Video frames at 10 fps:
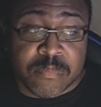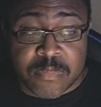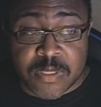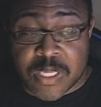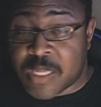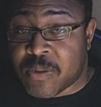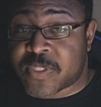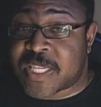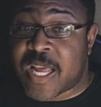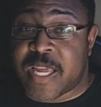it
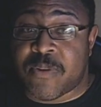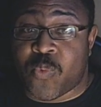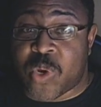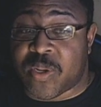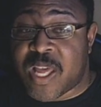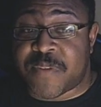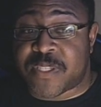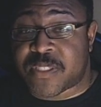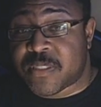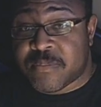looks like Will
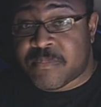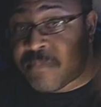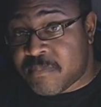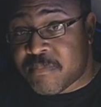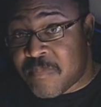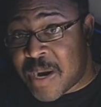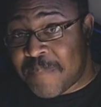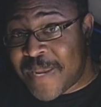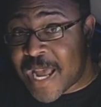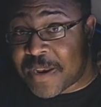Levis might
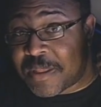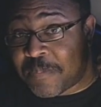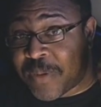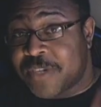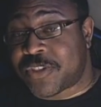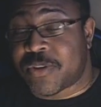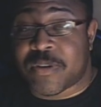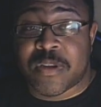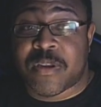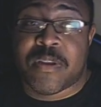be out of the picture
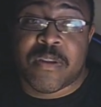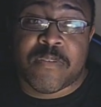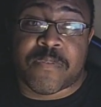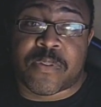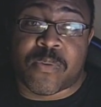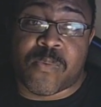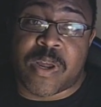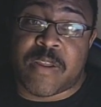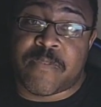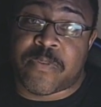for the
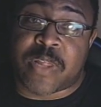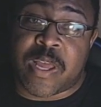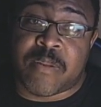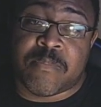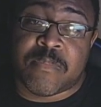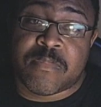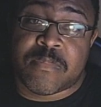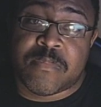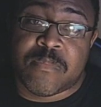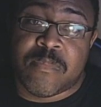running for that
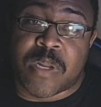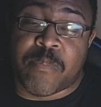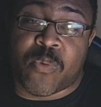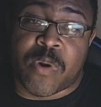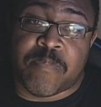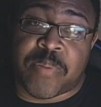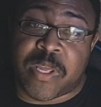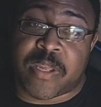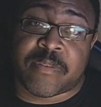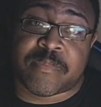number one
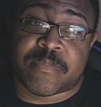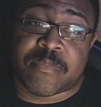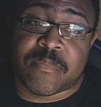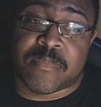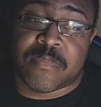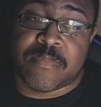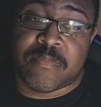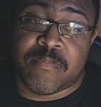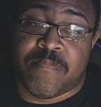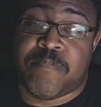pick.
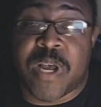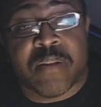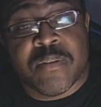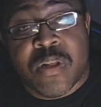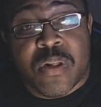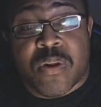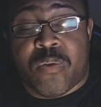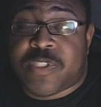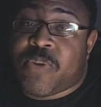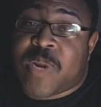But we'll
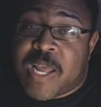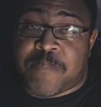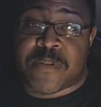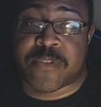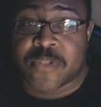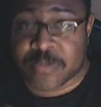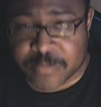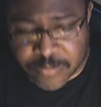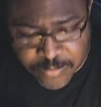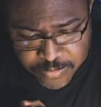see what happens.
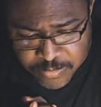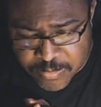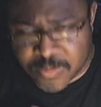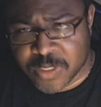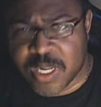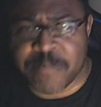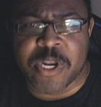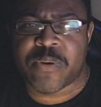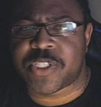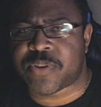Let me know
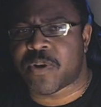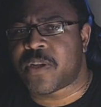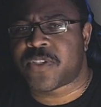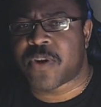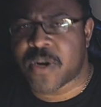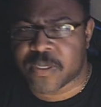what your thoughts are.